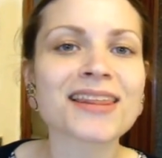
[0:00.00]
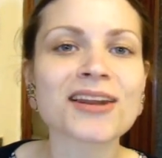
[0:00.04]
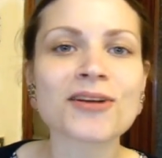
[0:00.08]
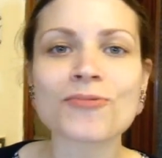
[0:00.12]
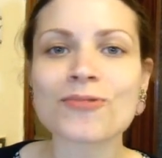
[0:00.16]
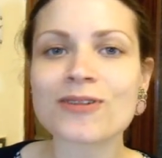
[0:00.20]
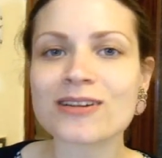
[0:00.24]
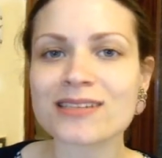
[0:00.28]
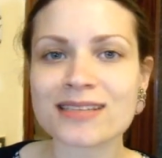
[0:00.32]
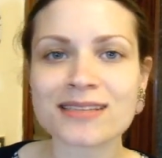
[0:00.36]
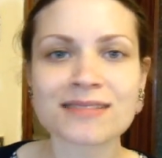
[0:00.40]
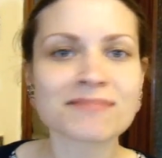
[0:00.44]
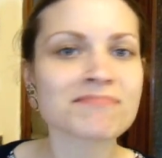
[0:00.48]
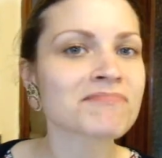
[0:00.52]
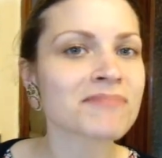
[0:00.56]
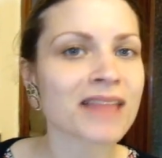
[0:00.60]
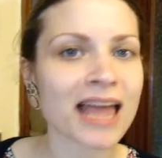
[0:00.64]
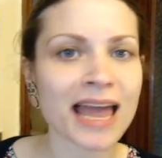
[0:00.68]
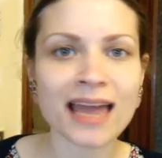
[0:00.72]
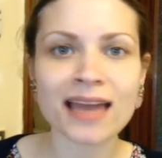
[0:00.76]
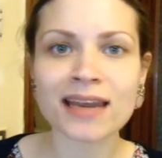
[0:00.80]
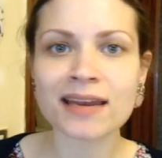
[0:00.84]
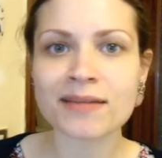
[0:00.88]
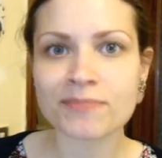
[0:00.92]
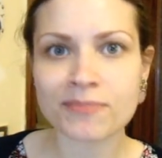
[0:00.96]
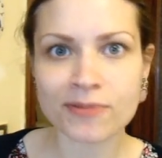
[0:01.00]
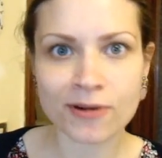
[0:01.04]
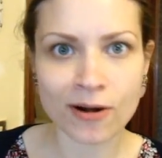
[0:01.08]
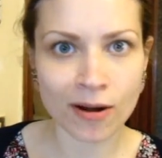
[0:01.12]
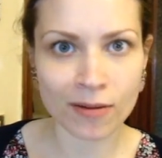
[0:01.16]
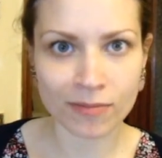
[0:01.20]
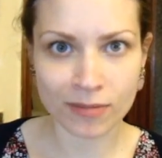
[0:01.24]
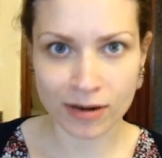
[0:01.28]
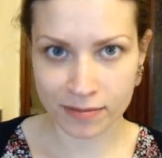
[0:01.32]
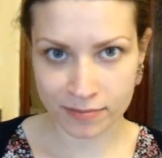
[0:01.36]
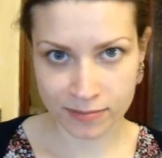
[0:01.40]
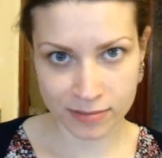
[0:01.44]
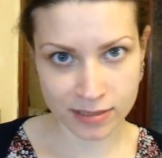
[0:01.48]
there wasn't any
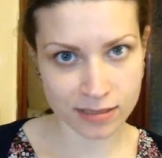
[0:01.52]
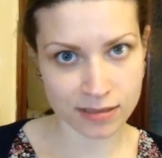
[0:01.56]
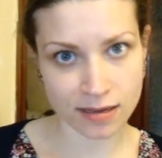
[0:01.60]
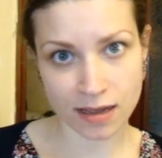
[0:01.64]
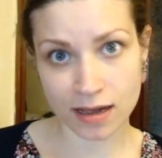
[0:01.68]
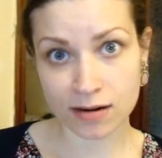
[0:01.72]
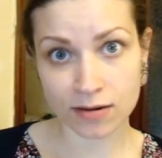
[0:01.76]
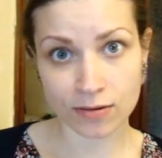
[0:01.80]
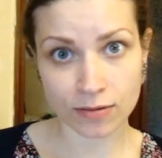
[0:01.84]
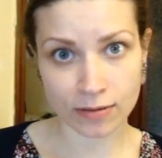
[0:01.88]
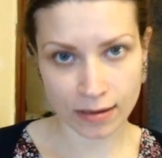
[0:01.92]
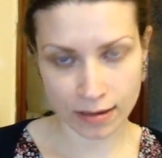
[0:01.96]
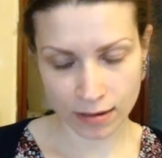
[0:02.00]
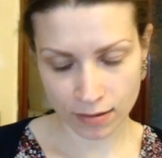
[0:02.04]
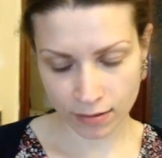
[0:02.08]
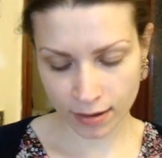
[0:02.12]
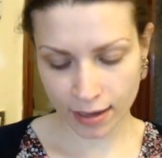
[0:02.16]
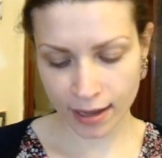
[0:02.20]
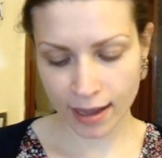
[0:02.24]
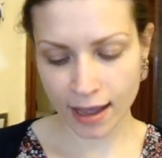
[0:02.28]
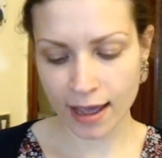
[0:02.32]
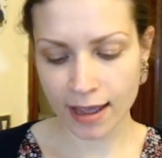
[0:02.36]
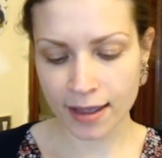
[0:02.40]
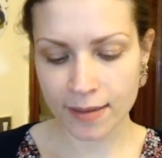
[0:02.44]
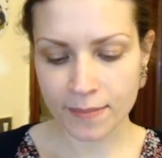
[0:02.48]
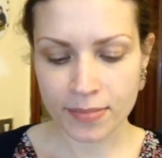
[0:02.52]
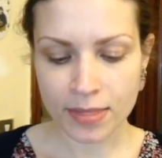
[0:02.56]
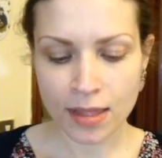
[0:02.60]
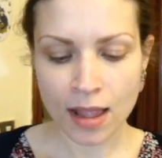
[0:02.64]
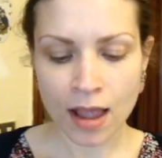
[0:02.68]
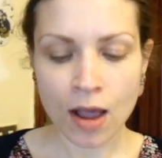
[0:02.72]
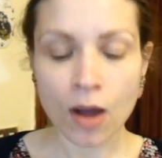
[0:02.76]
problems at all okay